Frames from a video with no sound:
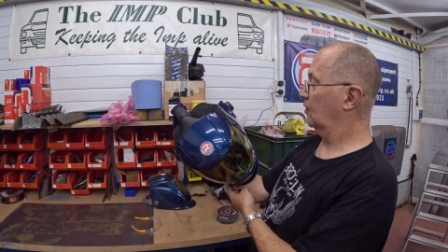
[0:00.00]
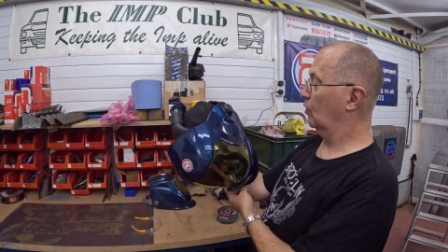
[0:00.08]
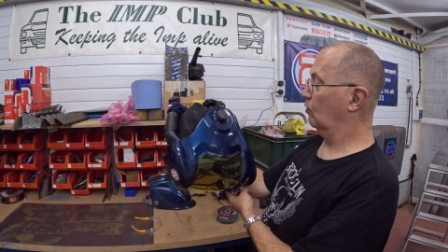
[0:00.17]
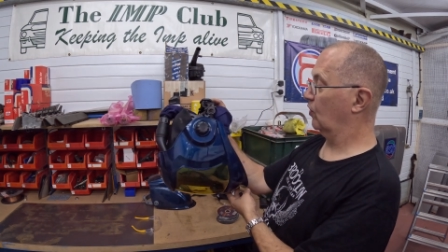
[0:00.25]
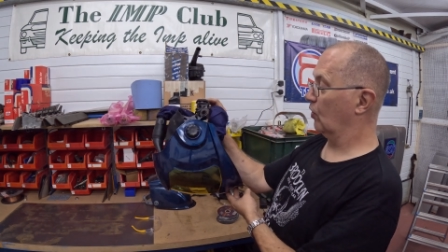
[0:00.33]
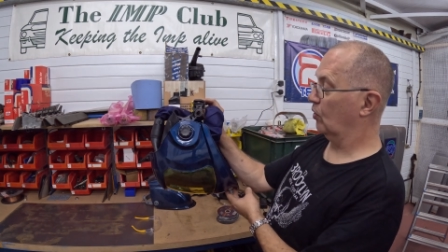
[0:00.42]

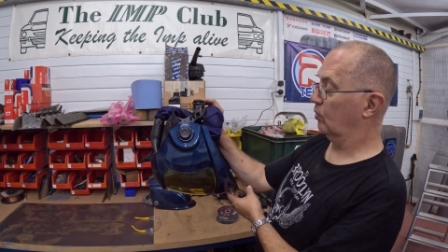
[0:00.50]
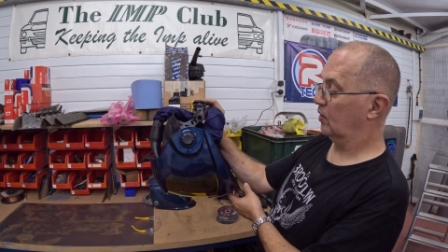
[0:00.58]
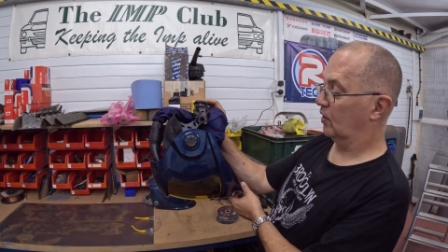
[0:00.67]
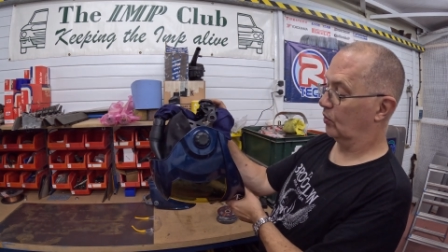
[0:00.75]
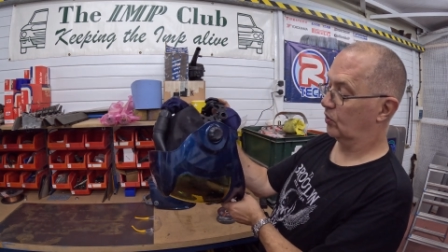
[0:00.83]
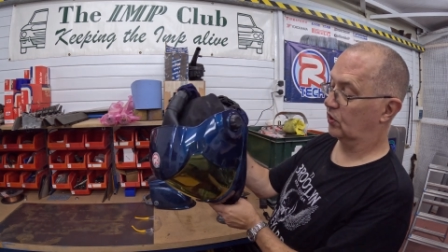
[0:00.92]
Overall,
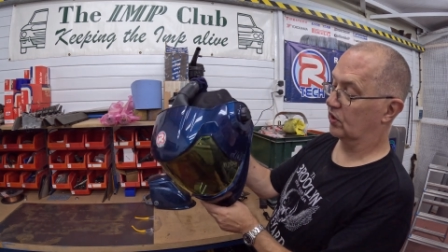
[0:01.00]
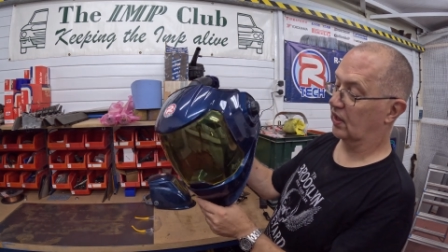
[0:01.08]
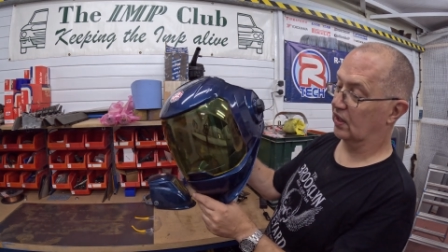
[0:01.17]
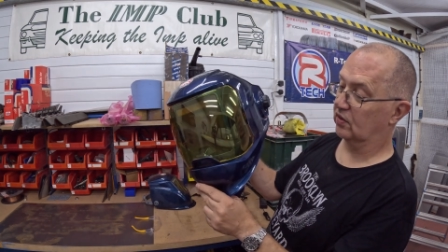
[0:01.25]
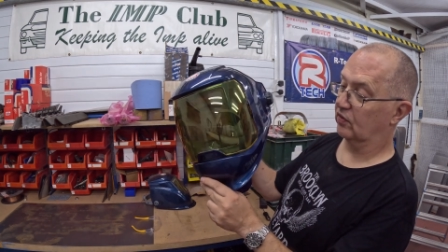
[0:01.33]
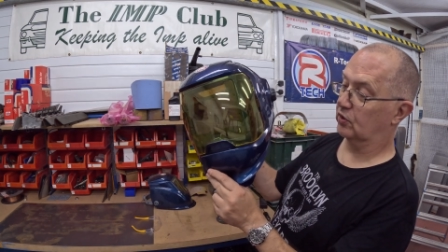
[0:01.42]
it looks
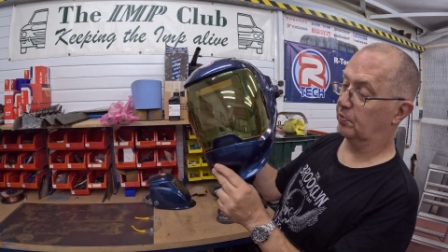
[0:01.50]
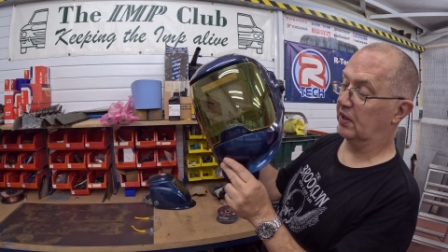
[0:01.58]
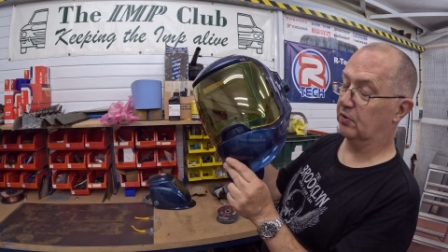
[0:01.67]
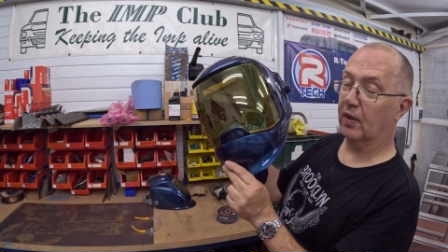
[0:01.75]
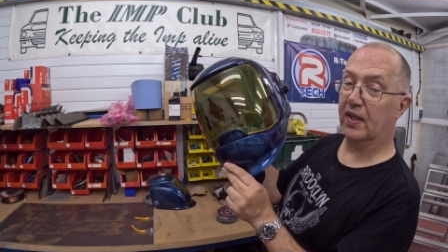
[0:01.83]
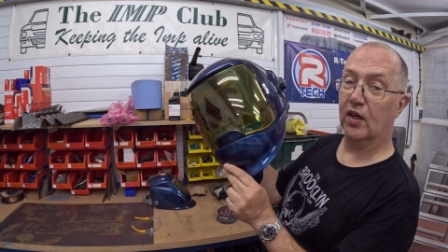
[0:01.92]
like it was
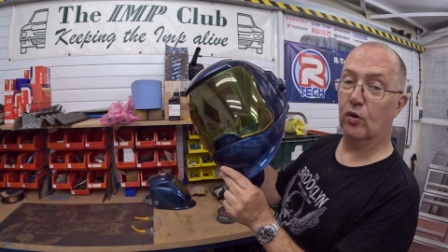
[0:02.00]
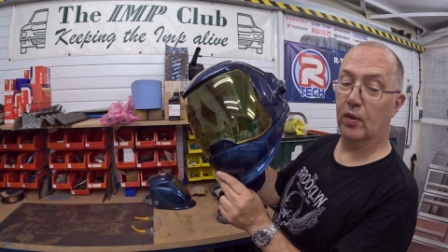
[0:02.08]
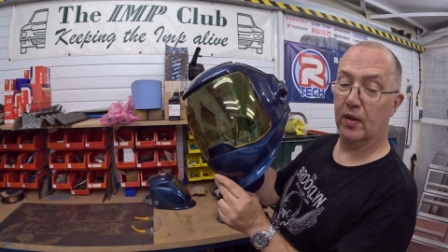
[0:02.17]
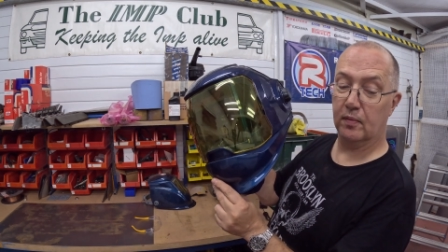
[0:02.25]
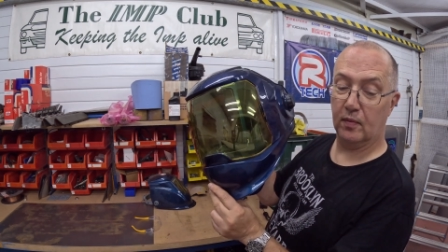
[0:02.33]
space my helmet.